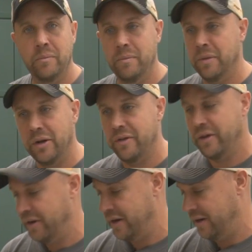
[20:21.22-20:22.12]
middle of the
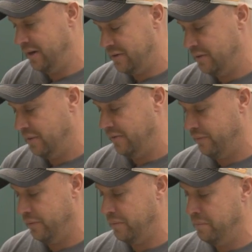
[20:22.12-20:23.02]
hunt and so on
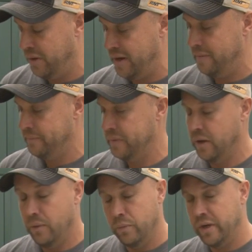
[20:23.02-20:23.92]
forth. But
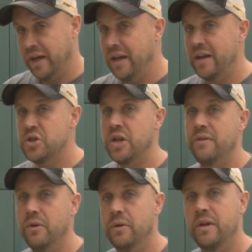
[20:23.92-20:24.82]
we'll get into
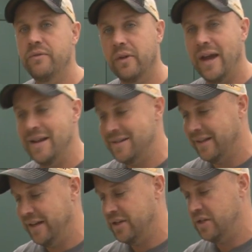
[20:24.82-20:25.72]
shaving a reed for guys that
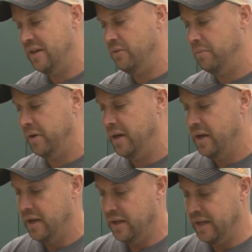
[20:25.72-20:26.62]
like to shave them, but
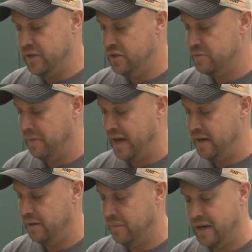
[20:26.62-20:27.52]
that's just
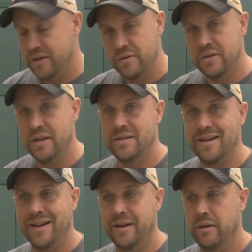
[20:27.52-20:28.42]
my 2 cents
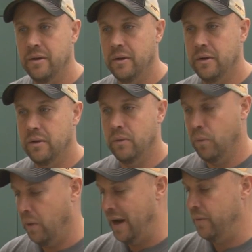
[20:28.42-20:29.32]
on
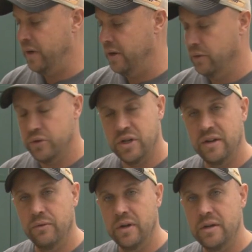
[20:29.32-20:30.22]
why we don't
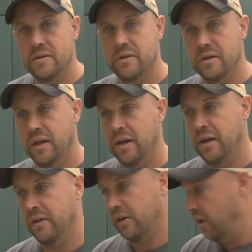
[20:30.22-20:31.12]
shave reeds.
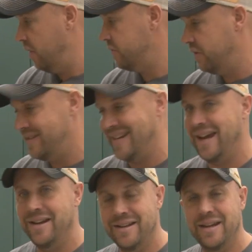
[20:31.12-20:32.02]
And the calls are
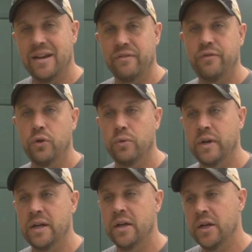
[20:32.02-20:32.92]
designed to take a full
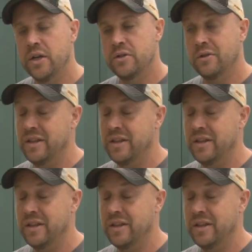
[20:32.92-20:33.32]
reed so